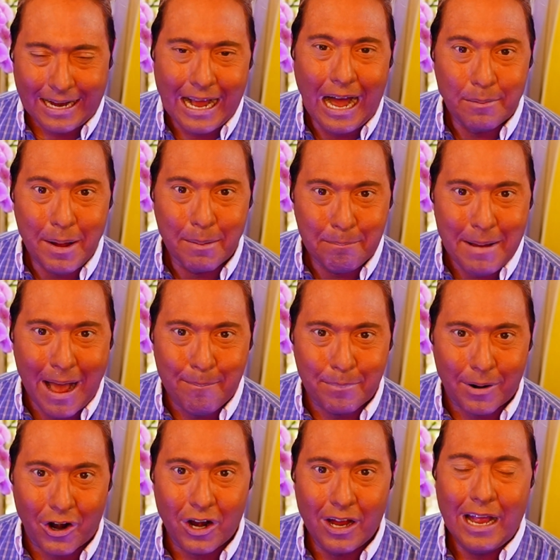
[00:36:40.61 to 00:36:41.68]
Become a
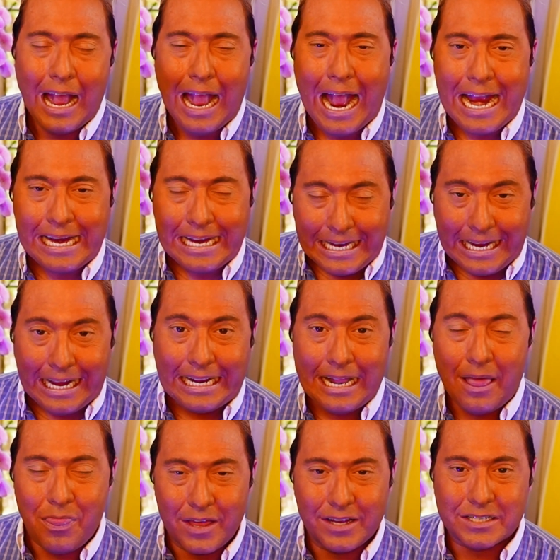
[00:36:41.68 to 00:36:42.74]
member and
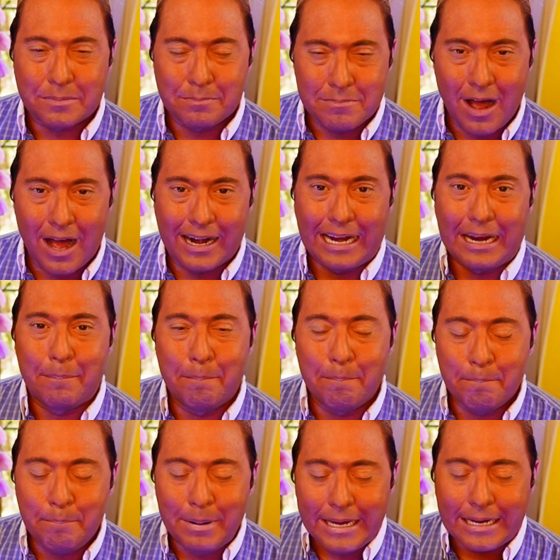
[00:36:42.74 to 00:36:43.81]
get this
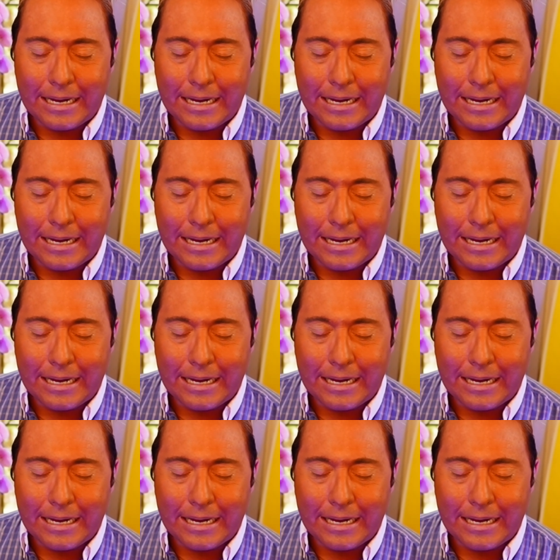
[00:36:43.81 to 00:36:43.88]
money.